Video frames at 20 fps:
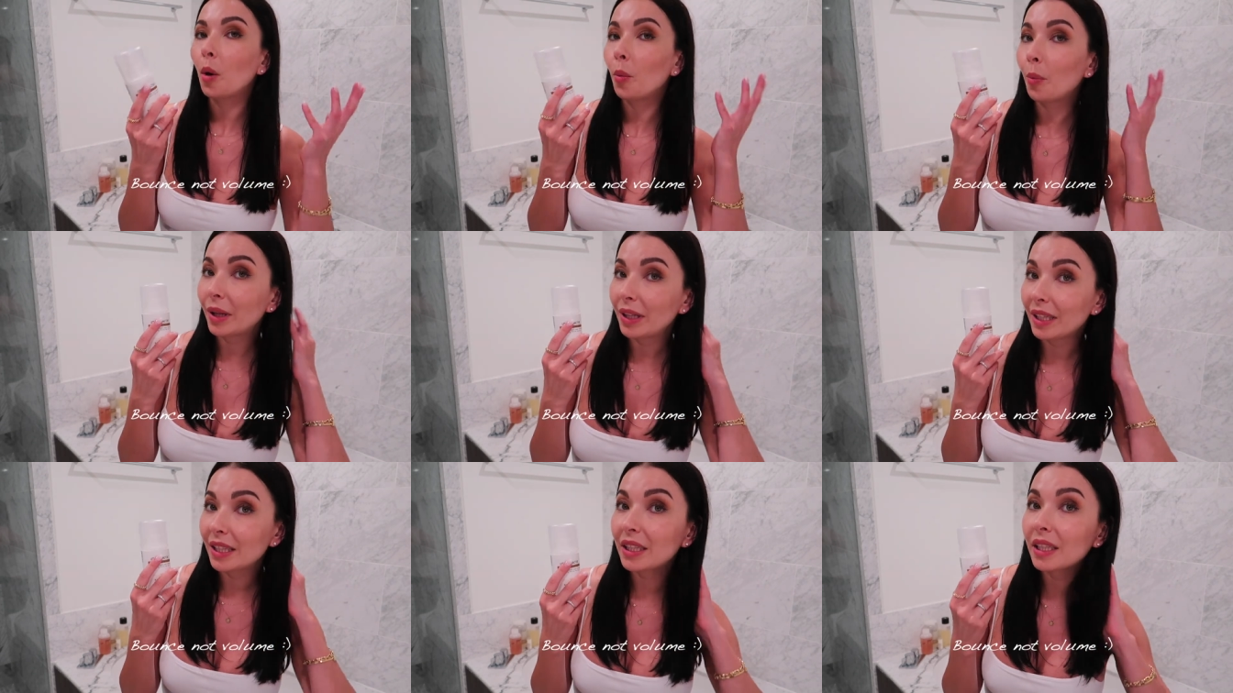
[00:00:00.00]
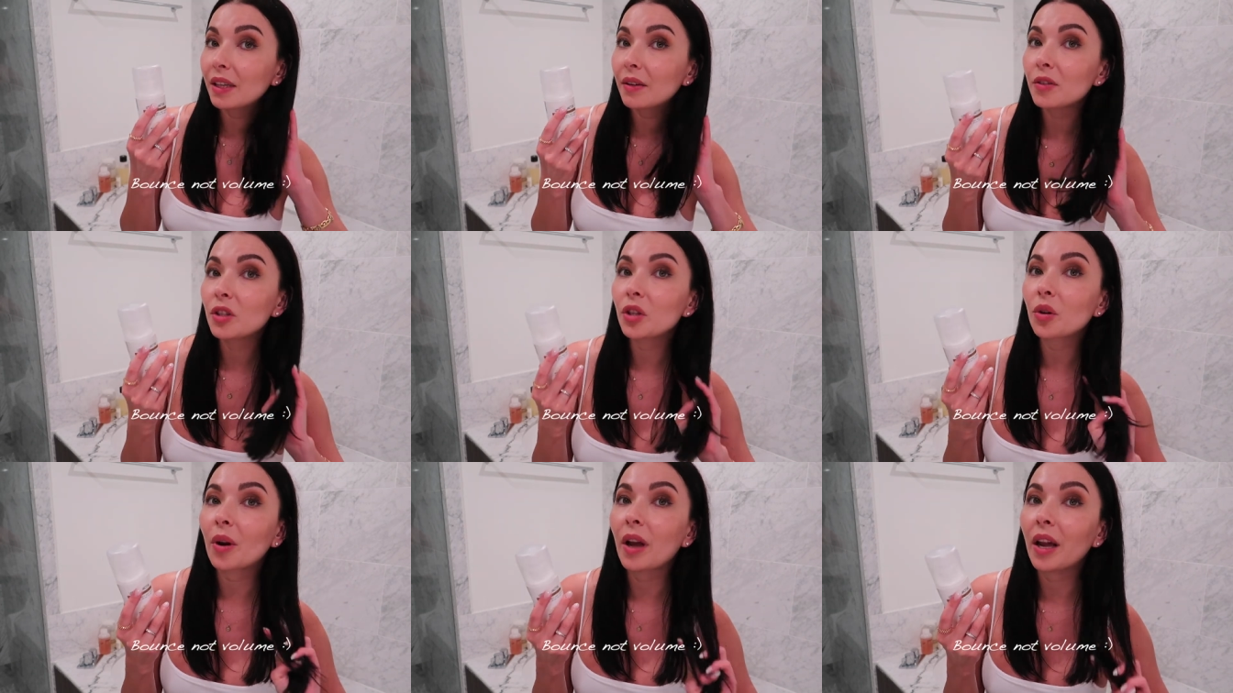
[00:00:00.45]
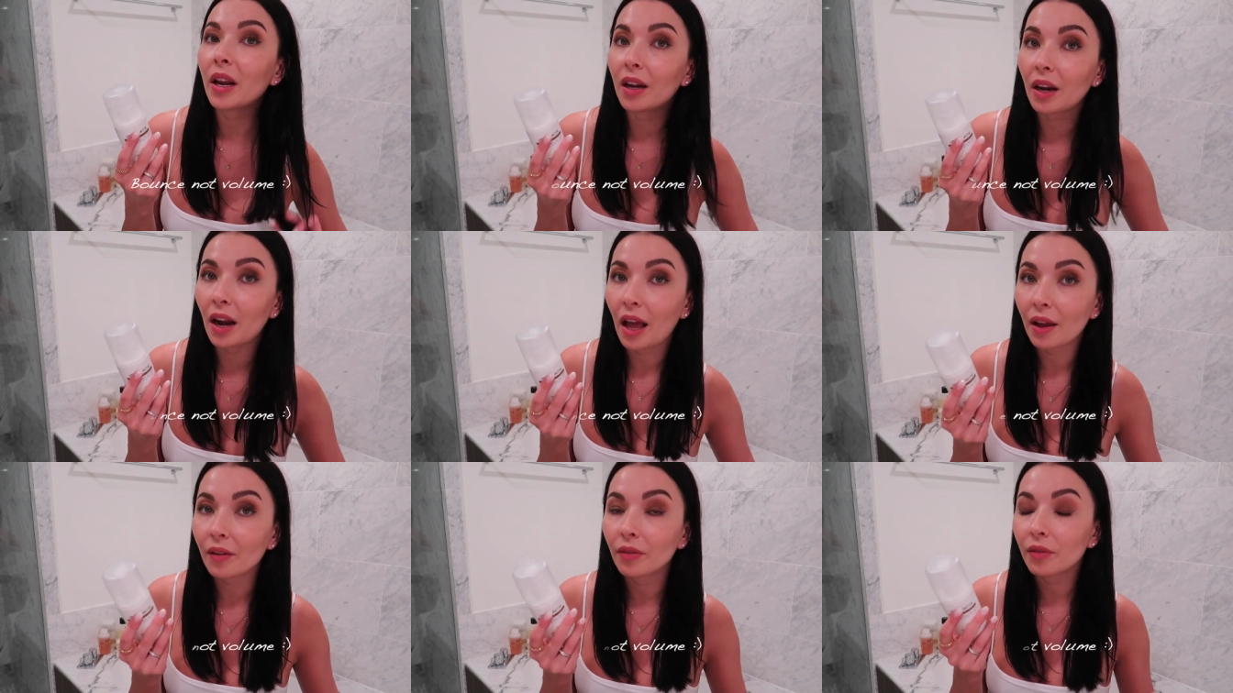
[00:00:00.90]
but it gives your hair
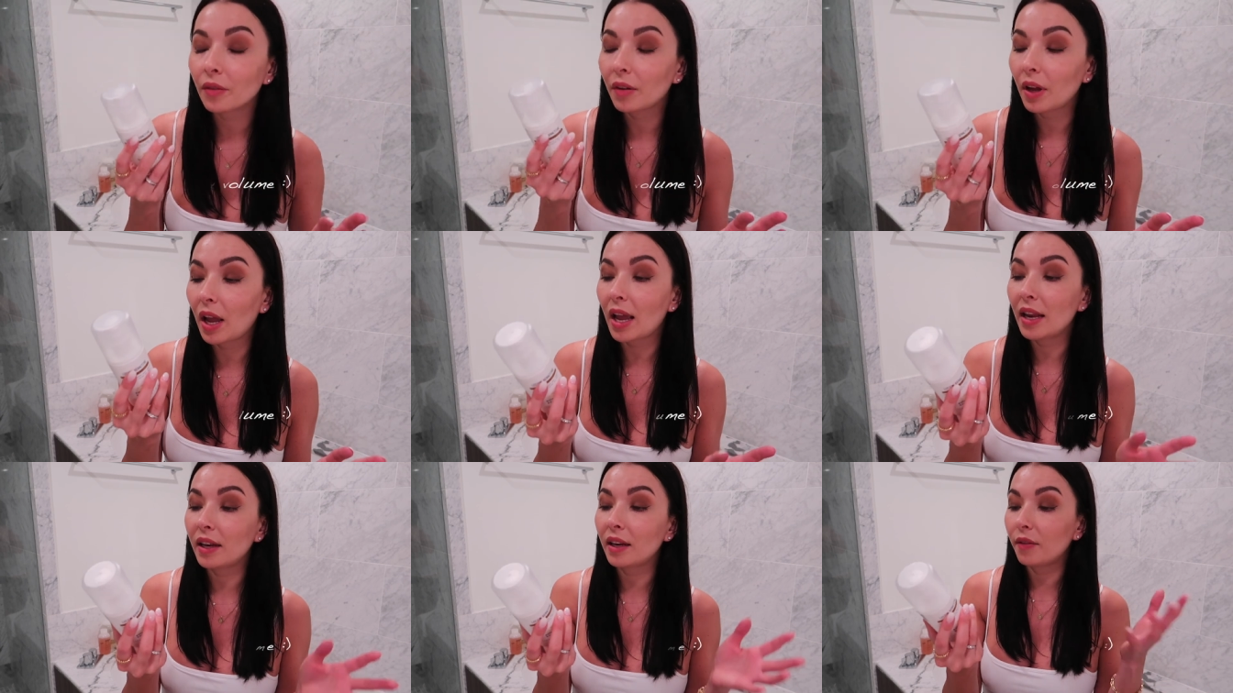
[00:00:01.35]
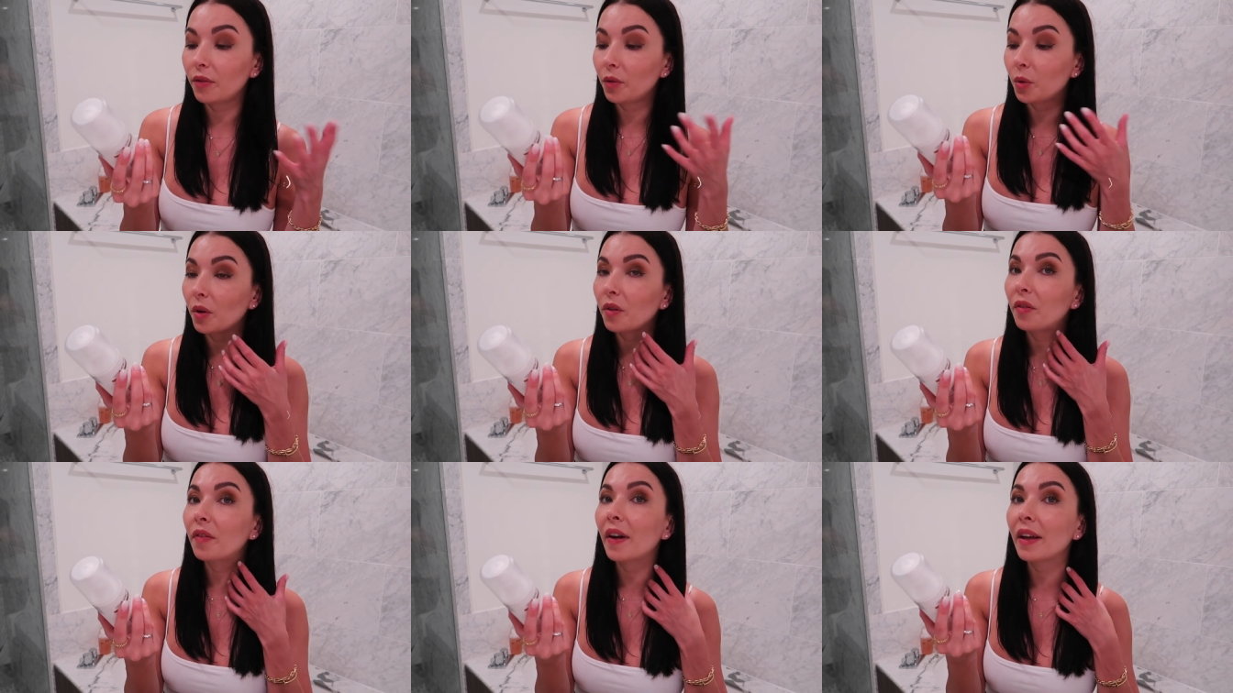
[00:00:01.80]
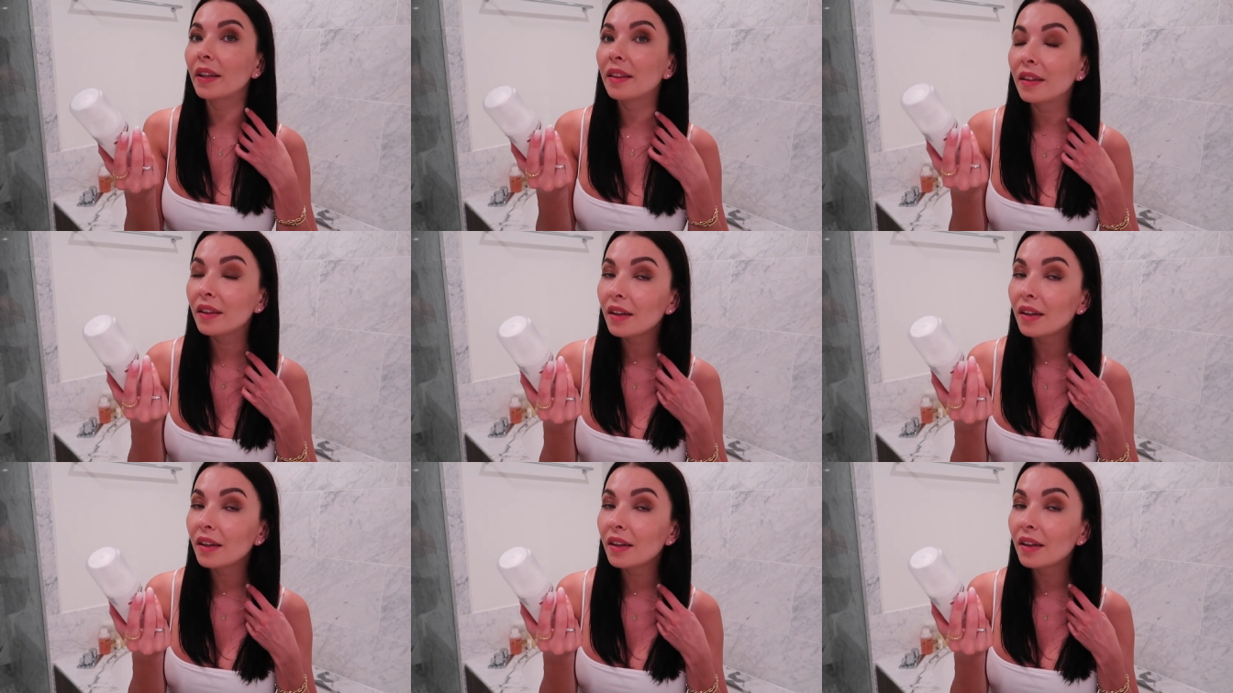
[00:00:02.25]
life and if you have fine